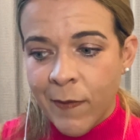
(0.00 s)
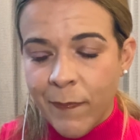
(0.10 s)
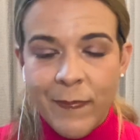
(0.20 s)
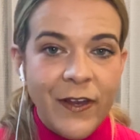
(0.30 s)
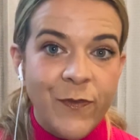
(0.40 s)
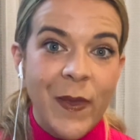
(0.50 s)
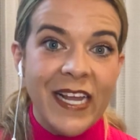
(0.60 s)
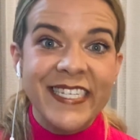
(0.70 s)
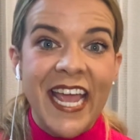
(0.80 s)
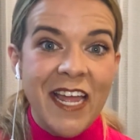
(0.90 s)
just
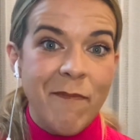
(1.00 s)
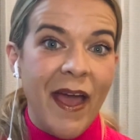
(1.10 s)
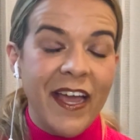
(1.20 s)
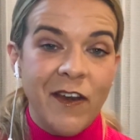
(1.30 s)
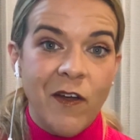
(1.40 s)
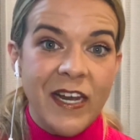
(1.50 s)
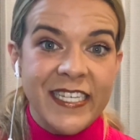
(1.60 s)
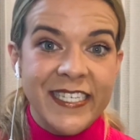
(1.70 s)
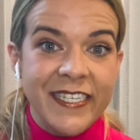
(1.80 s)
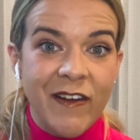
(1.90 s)
being taken back and not
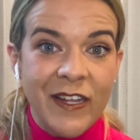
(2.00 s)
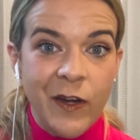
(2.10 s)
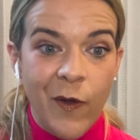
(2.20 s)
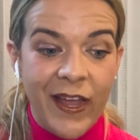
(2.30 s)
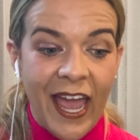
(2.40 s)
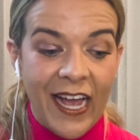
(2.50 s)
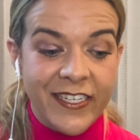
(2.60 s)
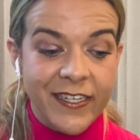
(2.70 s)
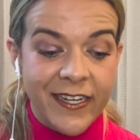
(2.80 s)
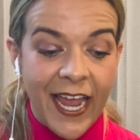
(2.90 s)
necessarily knowing how
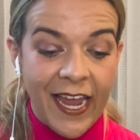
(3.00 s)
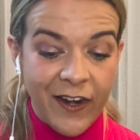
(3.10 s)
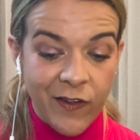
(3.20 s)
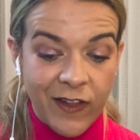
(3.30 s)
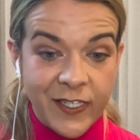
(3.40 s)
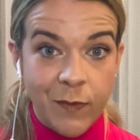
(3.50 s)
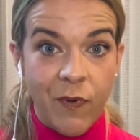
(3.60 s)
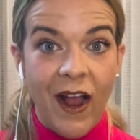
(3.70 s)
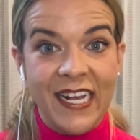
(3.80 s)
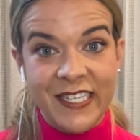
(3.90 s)
to handle a
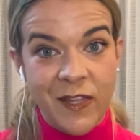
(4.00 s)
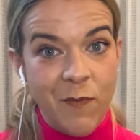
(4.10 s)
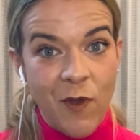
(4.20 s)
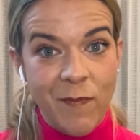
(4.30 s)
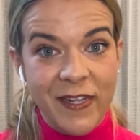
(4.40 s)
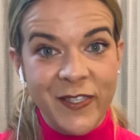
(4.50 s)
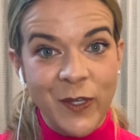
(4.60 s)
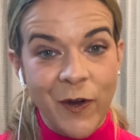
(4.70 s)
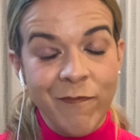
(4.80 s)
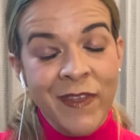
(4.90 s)
surprise in the moment.
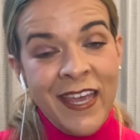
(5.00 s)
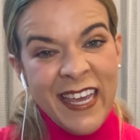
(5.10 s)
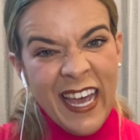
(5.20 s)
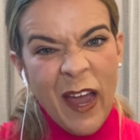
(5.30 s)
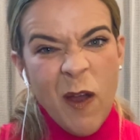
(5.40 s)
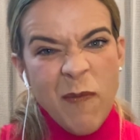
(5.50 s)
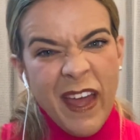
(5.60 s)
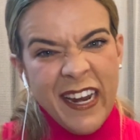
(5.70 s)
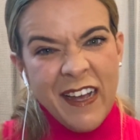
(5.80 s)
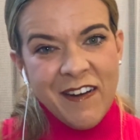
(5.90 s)
So I hope
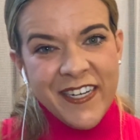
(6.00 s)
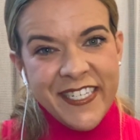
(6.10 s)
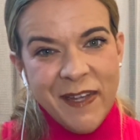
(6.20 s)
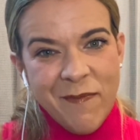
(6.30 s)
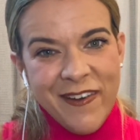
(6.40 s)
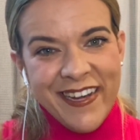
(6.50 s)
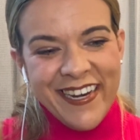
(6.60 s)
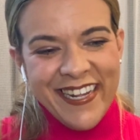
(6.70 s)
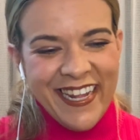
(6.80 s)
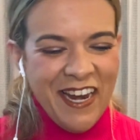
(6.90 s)
that encouraged someone
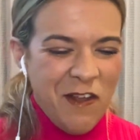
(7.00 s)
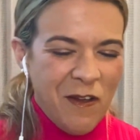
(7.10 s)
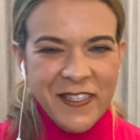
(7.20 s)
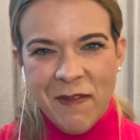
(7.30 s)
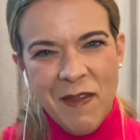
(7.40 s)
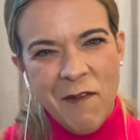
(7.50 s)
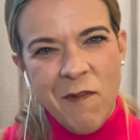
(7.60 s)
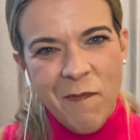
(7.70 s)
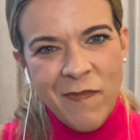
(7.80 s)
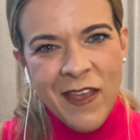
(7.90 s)
and, and you got something
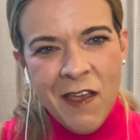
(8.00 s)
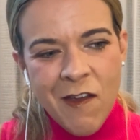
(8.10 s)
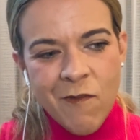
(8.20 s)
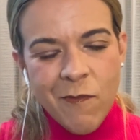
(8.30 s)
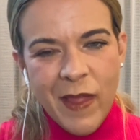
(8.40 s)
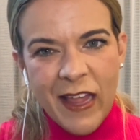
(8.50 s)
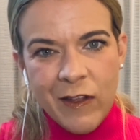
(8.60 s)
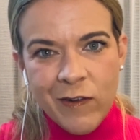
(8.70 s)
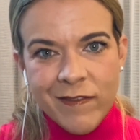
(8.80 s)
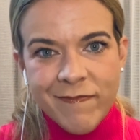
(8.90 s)
from from that
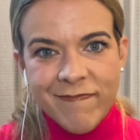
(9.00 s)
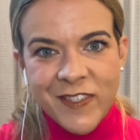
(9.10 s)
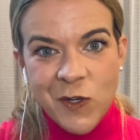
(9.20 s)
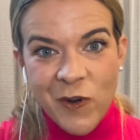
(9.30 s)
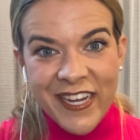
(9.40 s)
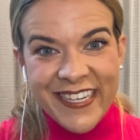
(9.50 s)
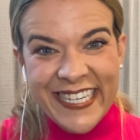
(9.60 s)
little story.